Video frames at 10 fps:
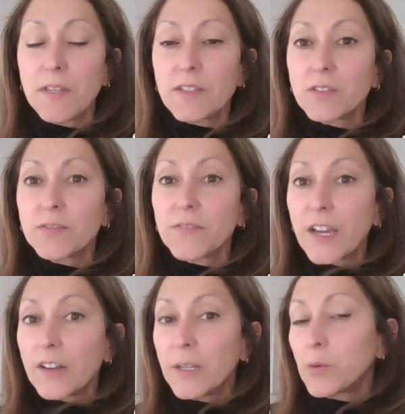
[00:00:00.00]
These are
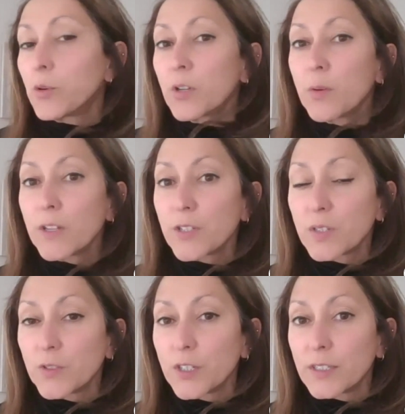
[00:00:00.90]
very important
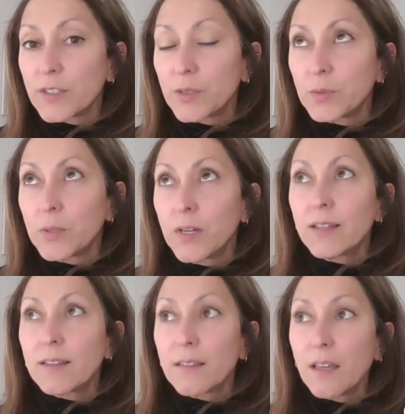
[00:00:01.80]
questions for us to
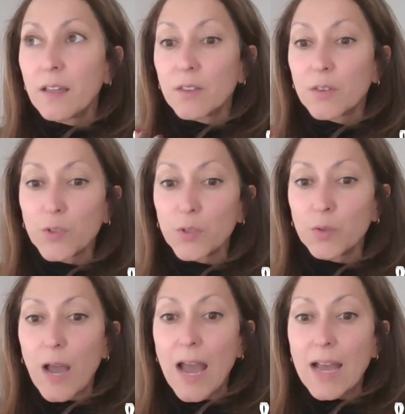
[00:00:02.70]
think
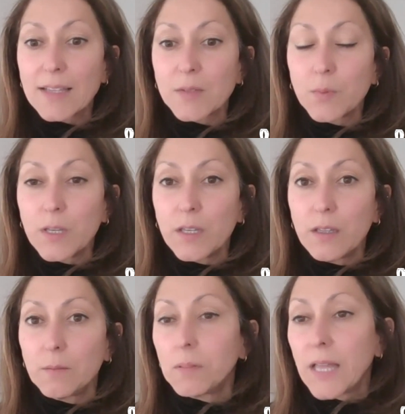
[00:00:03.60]
through as
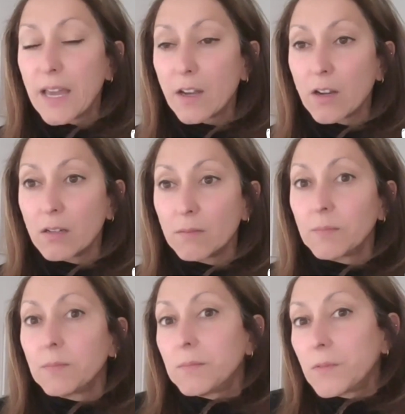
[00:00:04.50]
we plan our
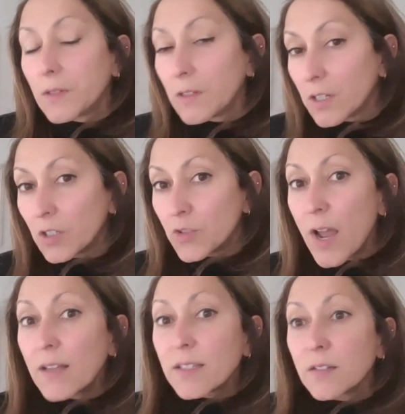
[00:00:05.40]
clinical
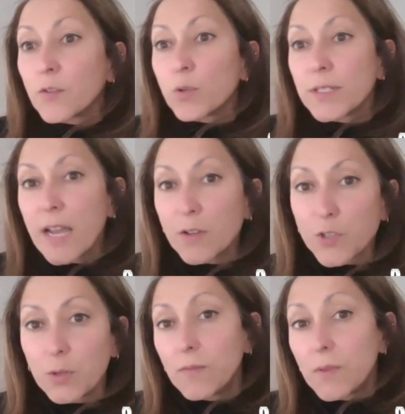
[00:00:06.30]
trials. And of course,
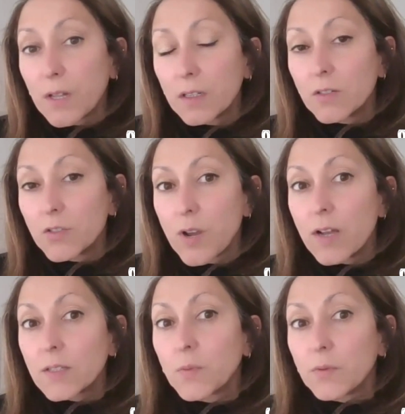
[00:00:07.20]
downstream from the clinical
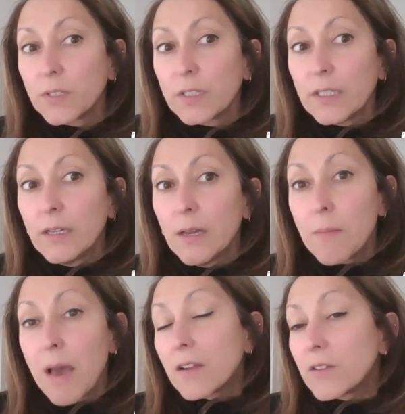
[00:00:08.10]
trials, what really
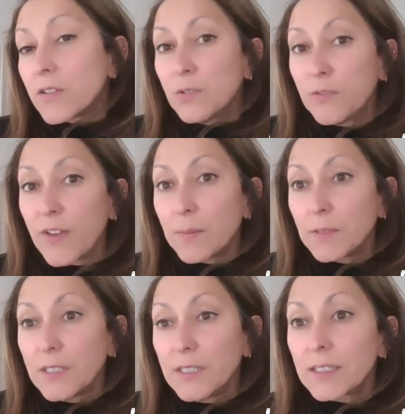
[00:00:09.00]
matters to
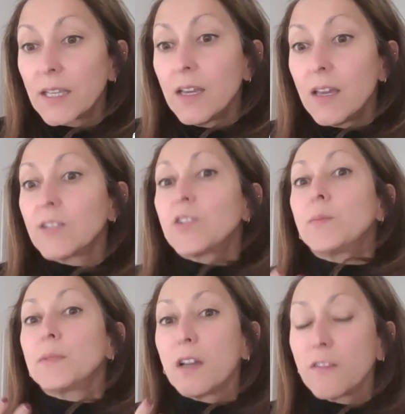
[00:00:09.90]
families in
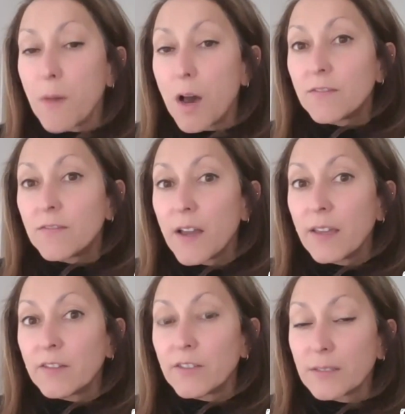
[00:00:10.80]
terms of
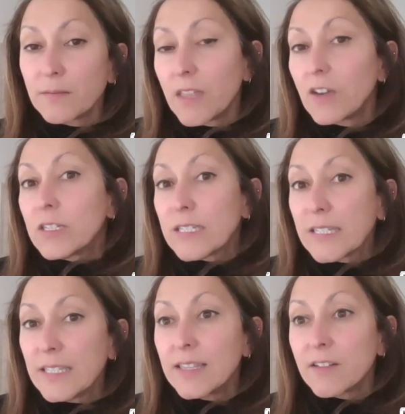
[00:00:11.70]
modifying their
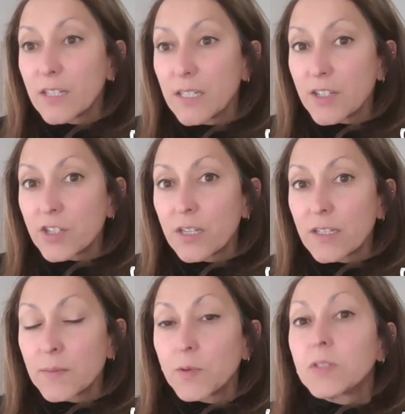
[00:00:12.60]
disease and their condition
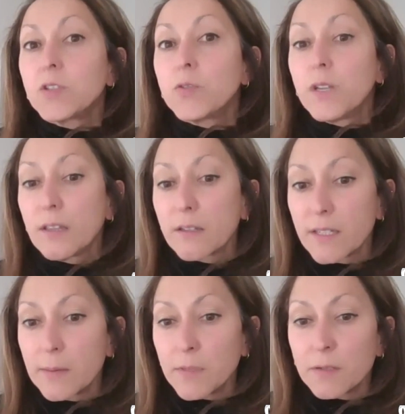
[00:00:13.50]
as opposed to treating their
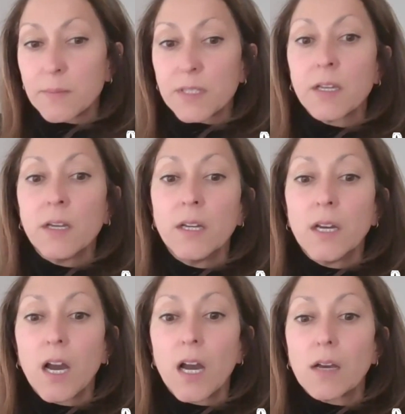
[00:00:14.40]
symptoms.
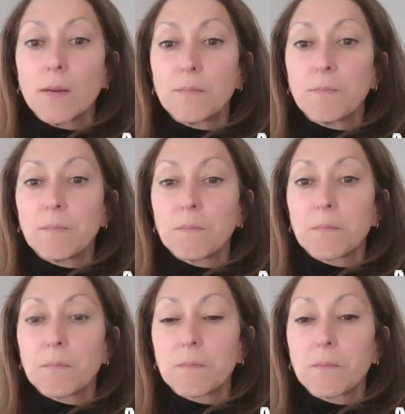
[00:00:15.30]
Many
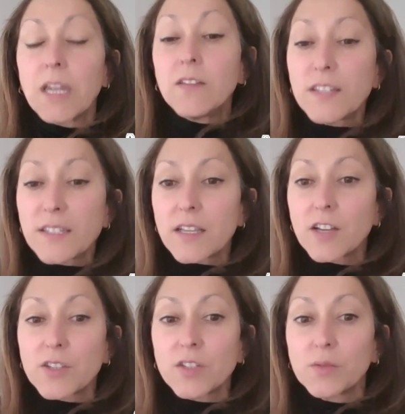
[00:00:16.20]
of these
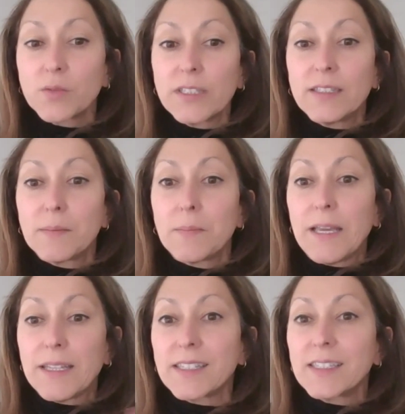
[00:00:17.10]
discussions are really the
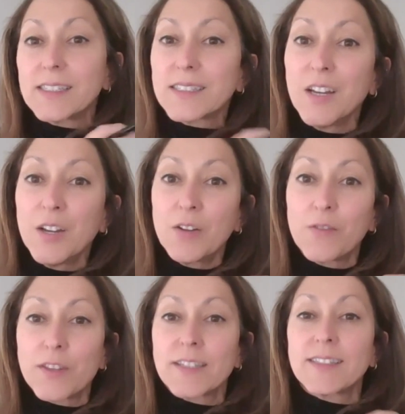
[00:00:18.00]
basis
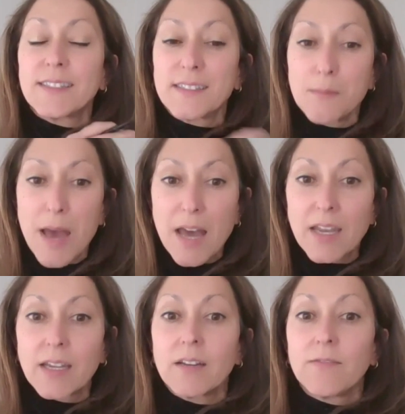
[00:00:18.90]
for the
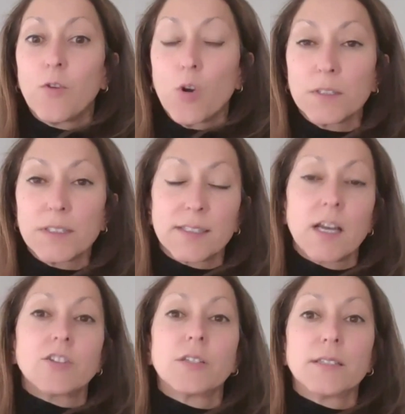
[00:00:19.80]
systematic formal
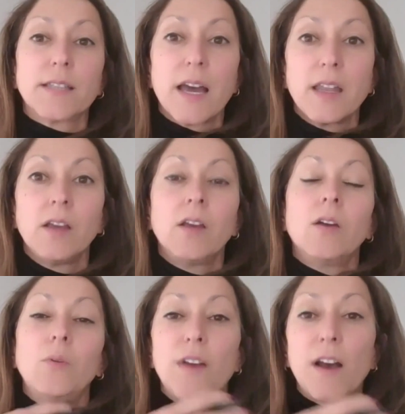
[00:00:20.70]
discussions that
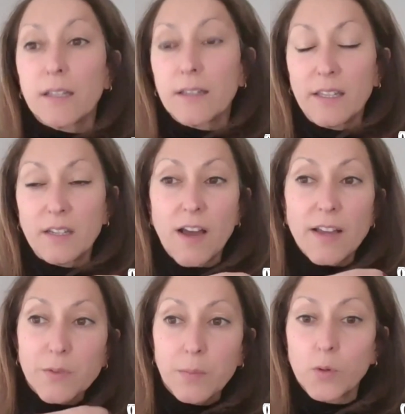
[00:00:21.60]
we've held at the
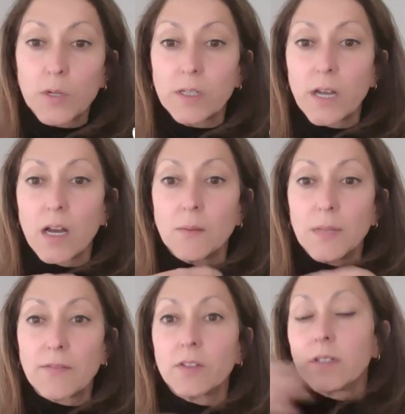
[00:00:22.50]
advisory board
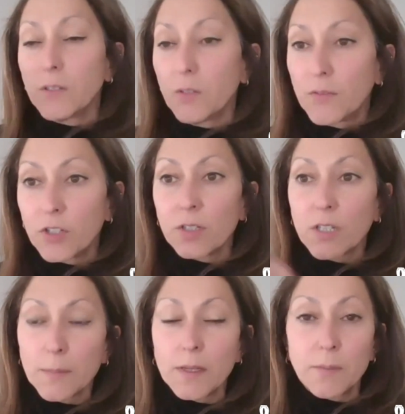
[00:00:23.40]
level, and you've heard a
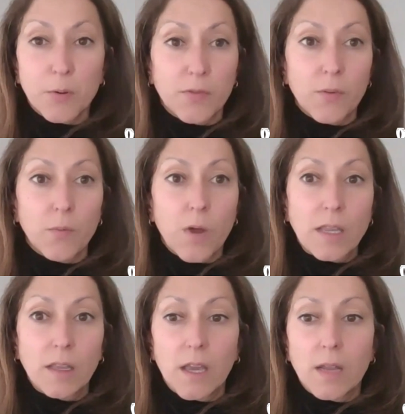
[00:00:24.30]
little bit both from
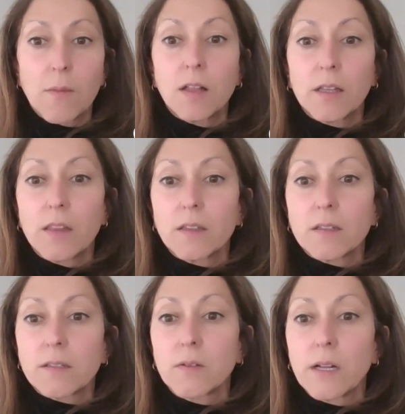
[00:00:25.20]
Wendy and Molly on
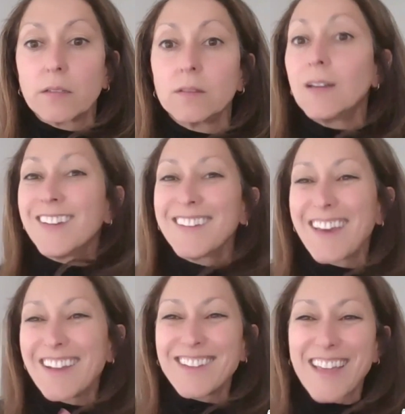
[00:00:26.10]
this, so I'll
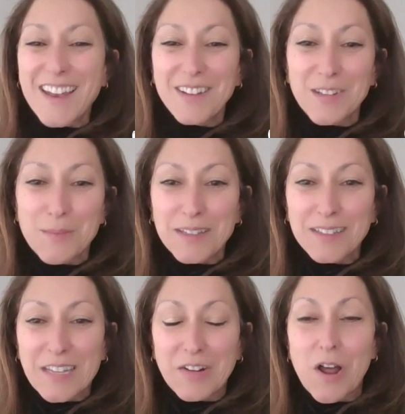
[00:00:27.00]
get into that in a little bit
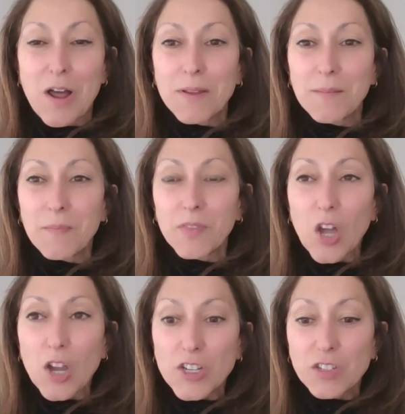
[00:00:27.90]
later on. But
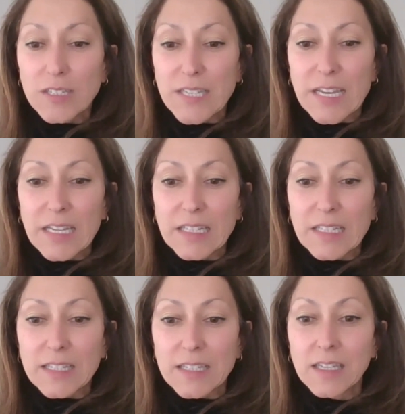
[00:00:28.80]
largely, Danny,
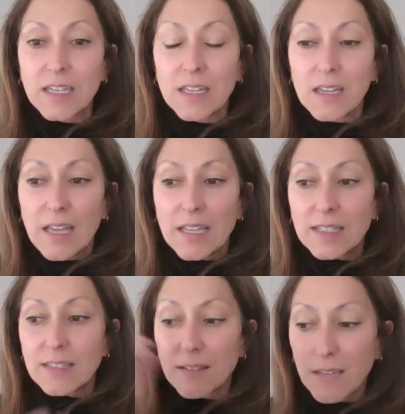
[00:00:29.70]

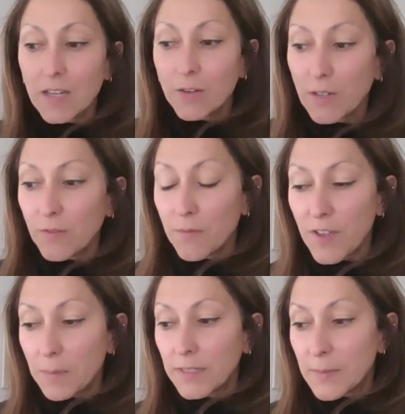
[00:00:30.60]
it's hearing from
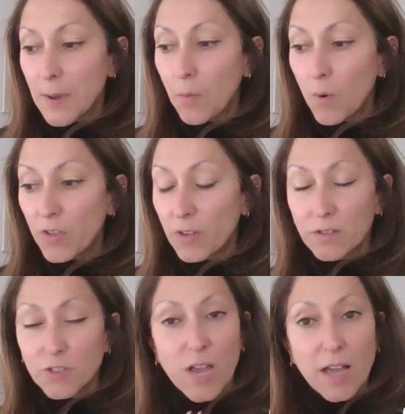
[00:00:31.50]
families about what
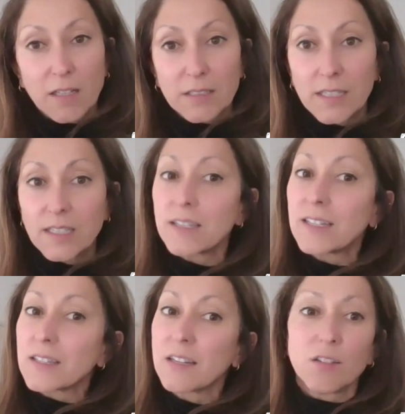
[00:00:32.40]
their child needs.
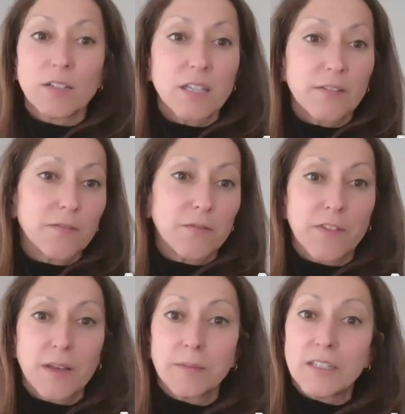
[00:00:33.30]
It's going to look different from
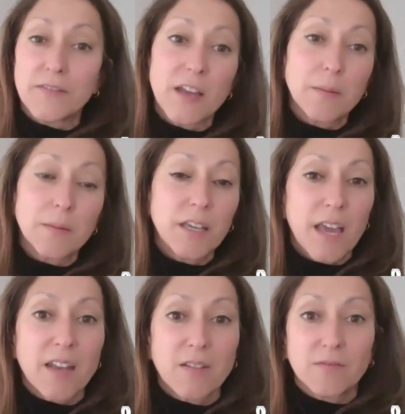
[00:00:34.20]
family to family,
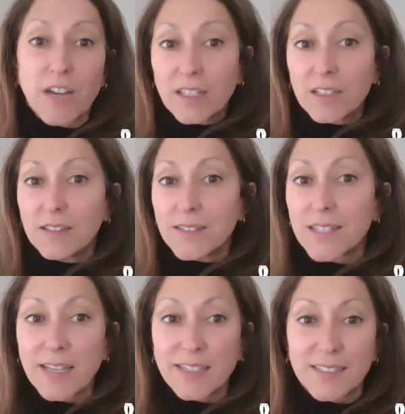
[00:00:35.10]
and frankly,
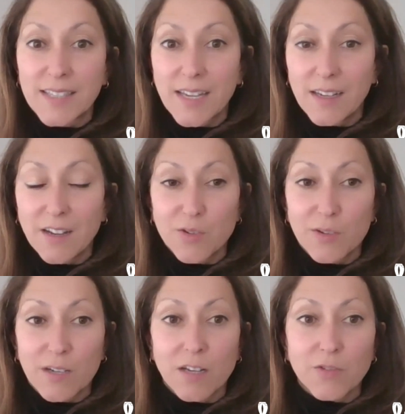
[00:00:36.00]
site to site and
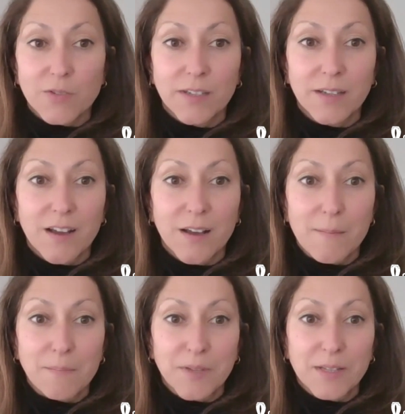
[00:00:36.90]
country to country.
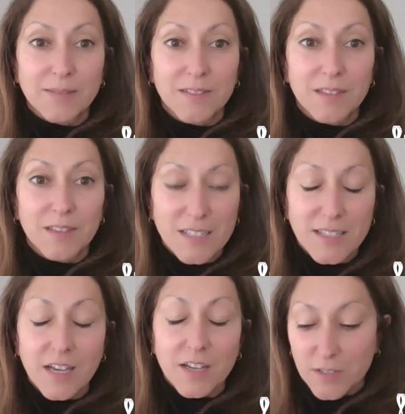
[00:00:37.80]
But the
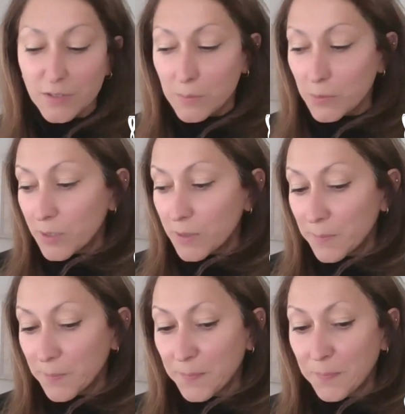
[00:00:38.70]
discussions are important.